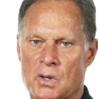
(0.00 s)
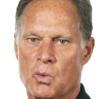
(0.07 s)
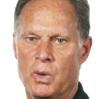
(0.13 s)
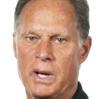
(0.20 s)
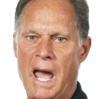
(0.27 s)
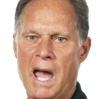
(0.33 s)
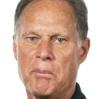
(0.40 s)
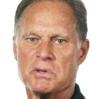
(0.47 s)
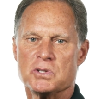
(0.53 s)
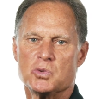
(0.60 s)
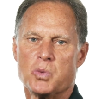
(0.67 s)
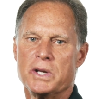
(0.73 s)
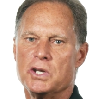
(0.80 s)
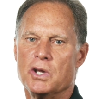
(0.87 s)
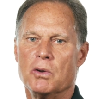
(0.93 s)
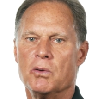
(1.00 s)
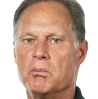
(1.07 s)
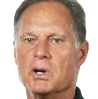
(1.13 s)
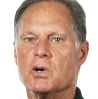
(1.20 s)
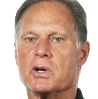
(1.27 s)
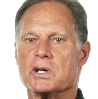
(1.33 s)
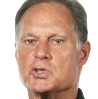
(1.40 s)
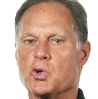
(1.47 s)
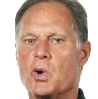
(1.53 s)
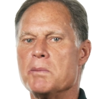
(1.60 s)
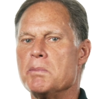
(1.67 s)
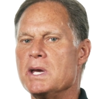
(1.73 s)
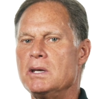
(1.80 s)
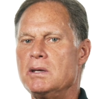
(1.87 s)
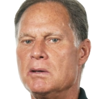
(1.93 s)
What happens when you milk a
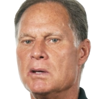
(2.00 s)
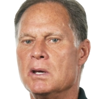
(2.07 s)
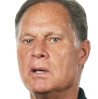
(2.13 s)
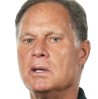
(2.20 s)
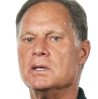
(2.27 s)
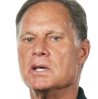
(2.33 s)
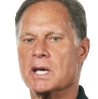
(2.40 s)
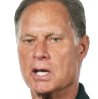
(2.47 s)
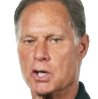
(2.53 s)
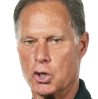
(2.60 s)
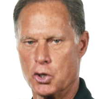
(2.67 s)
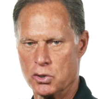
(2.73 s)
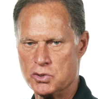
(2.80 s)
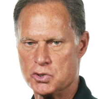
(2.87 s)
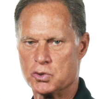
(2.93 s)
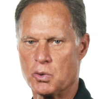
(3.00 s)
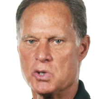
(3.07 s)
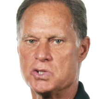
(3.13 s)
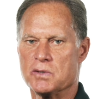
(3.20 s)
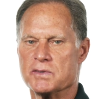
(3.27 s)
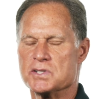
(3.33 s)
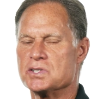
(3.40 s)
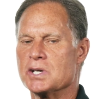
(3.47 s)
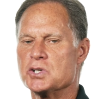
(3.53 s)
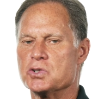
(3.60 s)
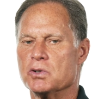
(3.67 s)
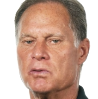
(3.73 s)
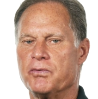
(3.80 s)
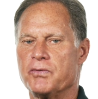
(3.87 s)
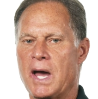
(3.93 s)
soybean? You get a good source of
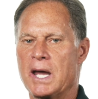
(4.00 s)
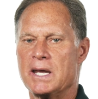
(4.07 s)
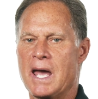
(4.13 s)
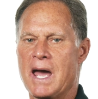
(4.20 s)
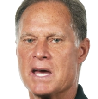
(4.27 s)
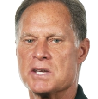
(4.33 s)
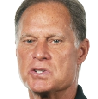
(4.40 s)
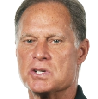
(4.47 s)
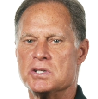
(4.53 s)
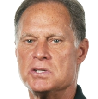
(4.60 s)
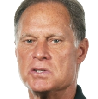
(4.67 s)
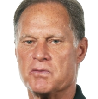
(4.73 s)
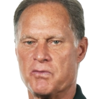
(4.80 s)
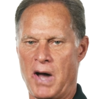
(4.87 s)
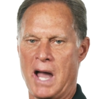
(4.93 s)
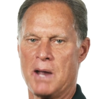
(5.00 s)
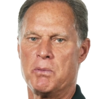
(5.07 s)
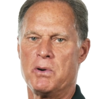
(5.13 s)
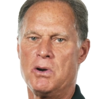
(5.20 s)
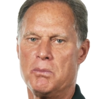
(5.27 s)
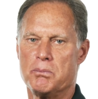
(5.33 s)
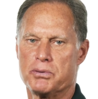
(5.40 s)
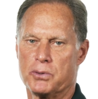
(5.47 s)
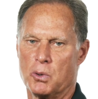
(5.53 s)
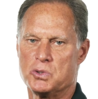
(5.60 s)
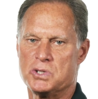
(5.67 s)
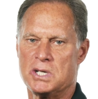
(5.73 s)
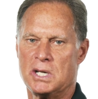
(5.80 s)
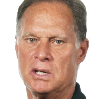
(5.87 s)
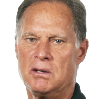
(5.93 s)
essential fatty acids, fiber,
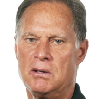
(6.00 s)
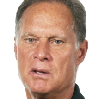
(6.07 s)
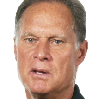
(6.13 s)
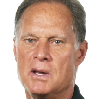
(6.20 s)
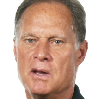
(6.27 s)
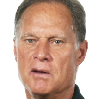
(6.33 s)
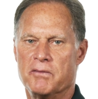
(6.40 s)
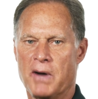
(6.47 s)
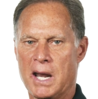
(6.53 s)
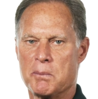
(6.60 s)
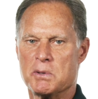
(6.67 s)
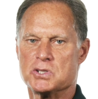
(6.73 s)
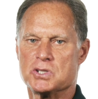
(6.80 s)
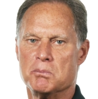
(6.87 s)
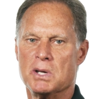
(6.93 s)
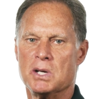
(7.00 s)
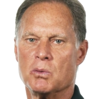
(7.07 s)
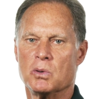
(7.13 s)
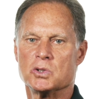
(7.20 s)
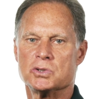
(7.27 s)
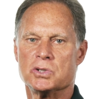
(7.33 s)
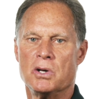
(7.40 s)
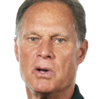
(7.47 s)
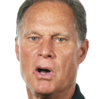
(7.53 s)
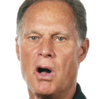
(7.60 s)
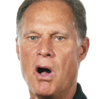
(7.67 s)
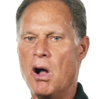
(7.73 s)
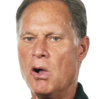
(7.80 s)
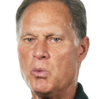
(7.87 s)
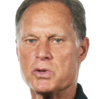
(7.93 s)
protein, vitamins and minerals,
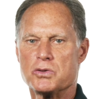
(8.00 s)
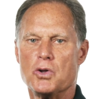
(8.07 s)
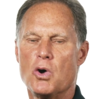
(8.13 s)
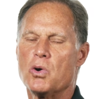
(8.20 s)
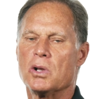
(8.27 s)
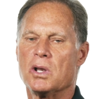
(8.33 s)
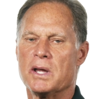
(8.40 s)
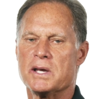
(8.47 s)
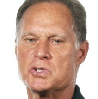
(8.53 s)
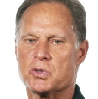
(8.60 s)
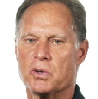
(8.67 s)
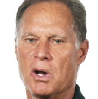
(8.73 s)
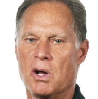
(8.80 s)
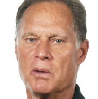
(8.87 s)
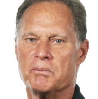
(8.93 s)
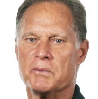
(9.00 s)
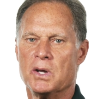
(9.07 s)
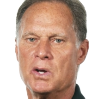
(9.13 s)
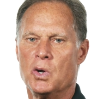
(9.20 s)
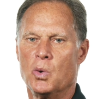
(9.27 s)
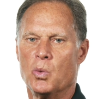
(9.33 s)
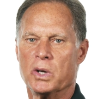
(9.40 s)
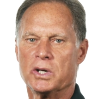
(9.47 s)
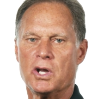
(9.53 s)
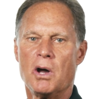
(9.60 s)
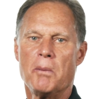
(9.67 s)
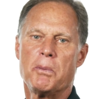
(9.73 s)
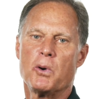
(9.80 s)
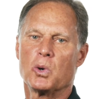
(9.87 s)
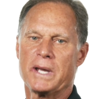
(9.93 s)
all with no cholesterol. One
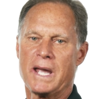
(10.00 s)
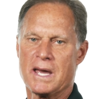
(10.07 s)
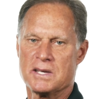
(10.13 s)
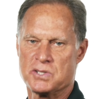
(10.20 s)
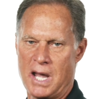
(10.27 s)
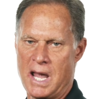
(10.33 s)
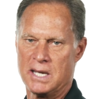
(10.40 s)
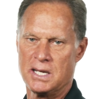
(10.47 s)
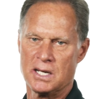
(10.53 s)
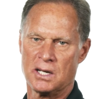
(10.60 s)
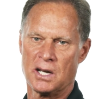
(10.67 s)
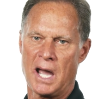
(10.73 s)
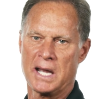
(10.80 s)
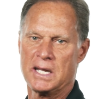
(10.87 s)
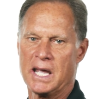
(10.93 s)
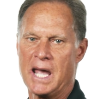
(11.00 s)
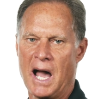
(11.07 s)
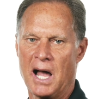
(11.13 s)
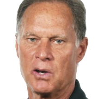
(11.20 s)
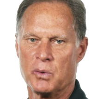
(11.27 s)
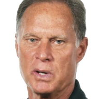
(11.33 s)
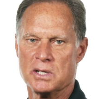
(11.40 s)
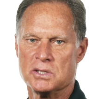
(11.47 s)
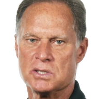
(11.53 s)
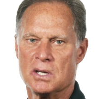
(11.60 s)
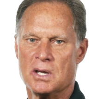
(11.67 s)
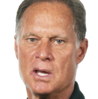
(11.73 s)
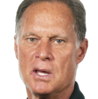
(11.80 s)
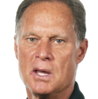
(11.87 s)
cup only has 80 to 90 calories.